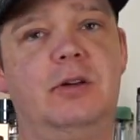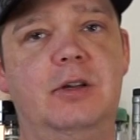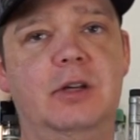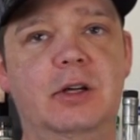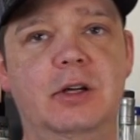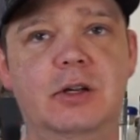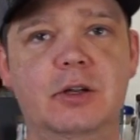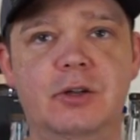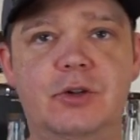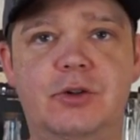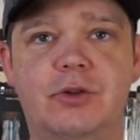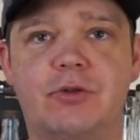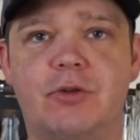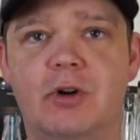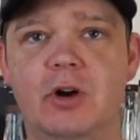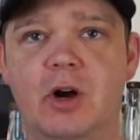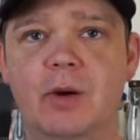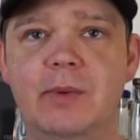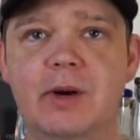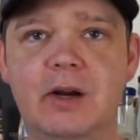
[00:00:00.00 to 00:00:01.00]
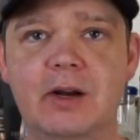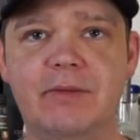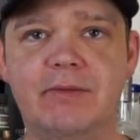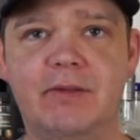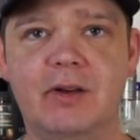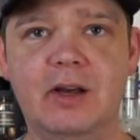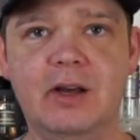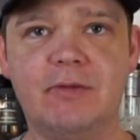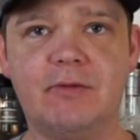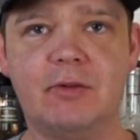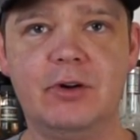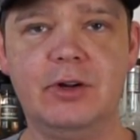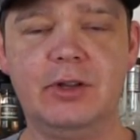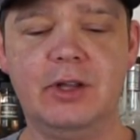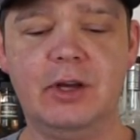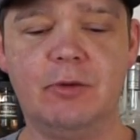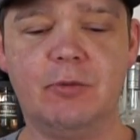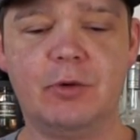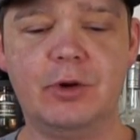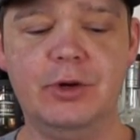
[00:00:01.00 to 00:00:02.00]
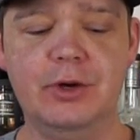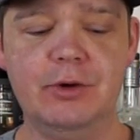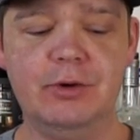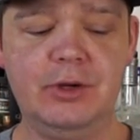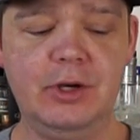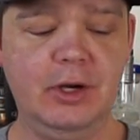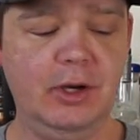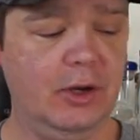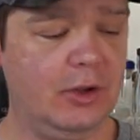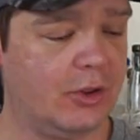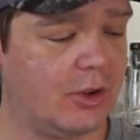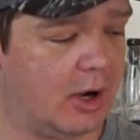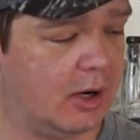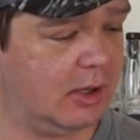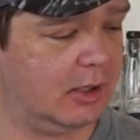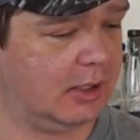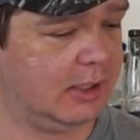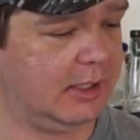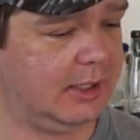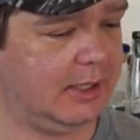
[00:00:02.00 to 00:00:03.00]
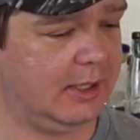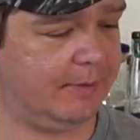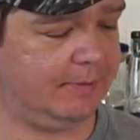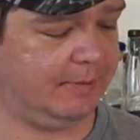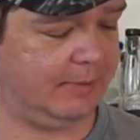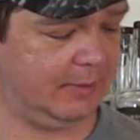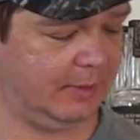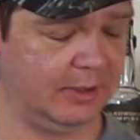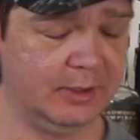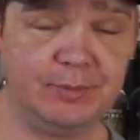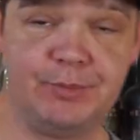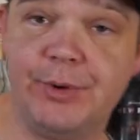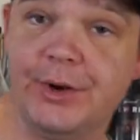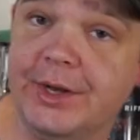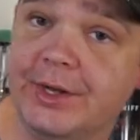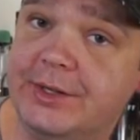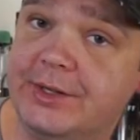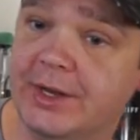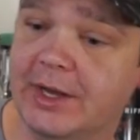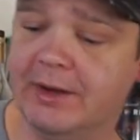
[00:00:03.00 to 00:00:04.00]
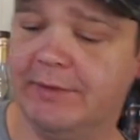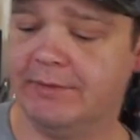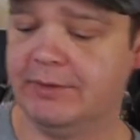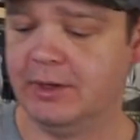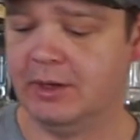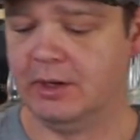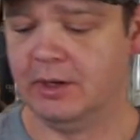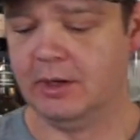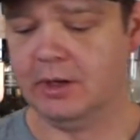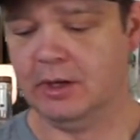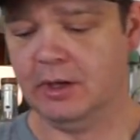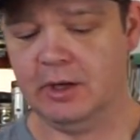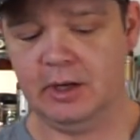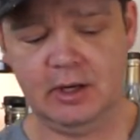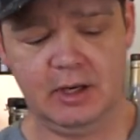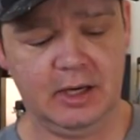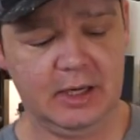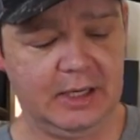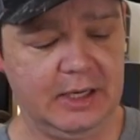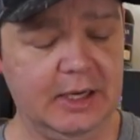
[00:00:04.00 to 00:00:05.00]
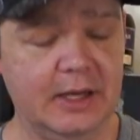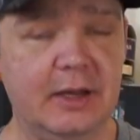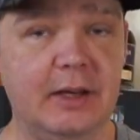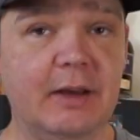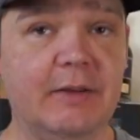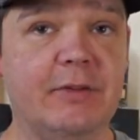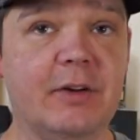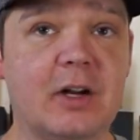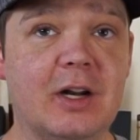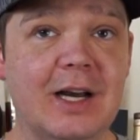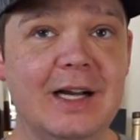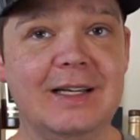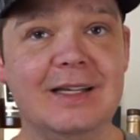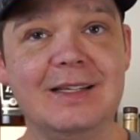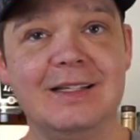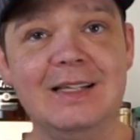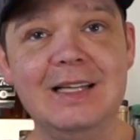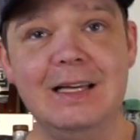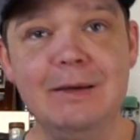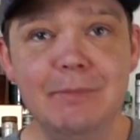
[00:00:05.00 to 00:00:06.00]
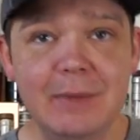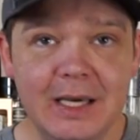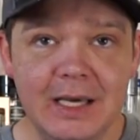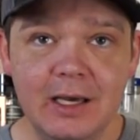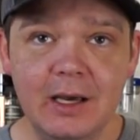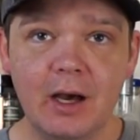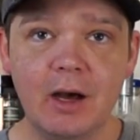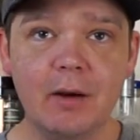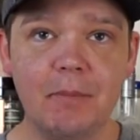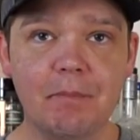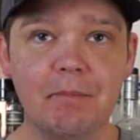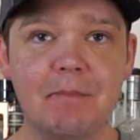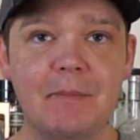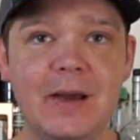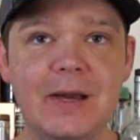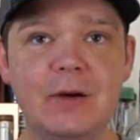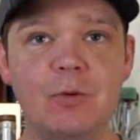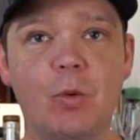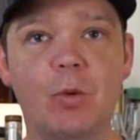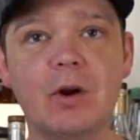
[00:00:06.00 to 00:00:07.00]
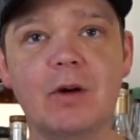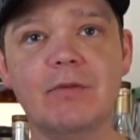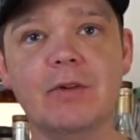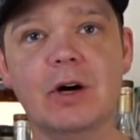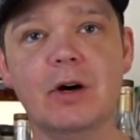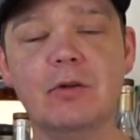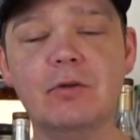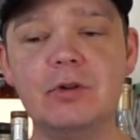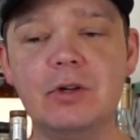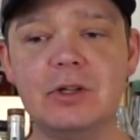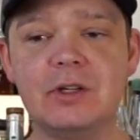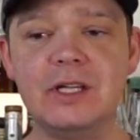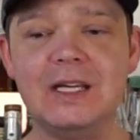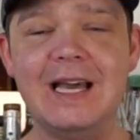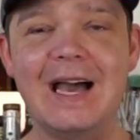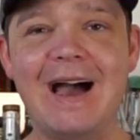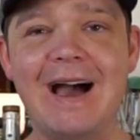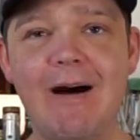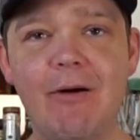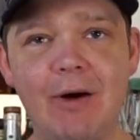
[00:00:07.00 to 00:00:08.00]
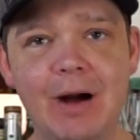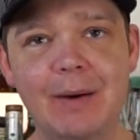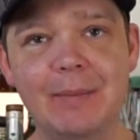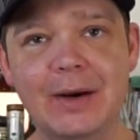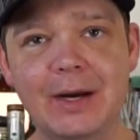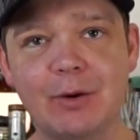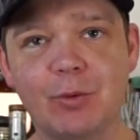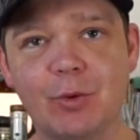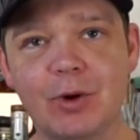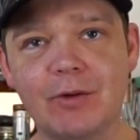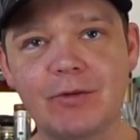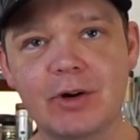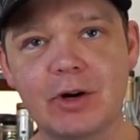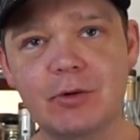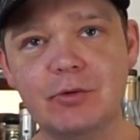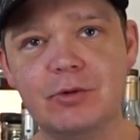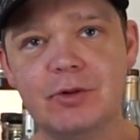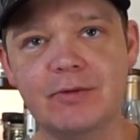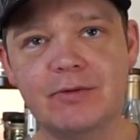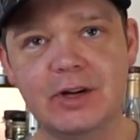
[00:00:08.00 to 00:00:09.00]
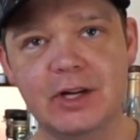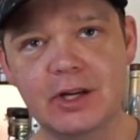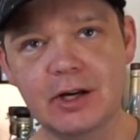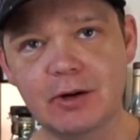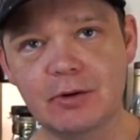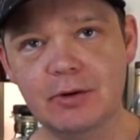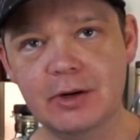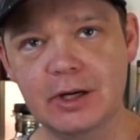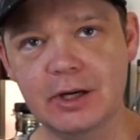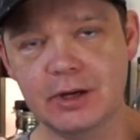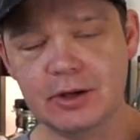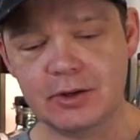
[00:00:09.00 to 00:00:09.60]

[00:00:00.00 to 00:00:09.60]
is the strawberry flavoring that we're using. Yep, pretty good stuff. Again, if you'd like to see me make one of those and see how I make one of those, the video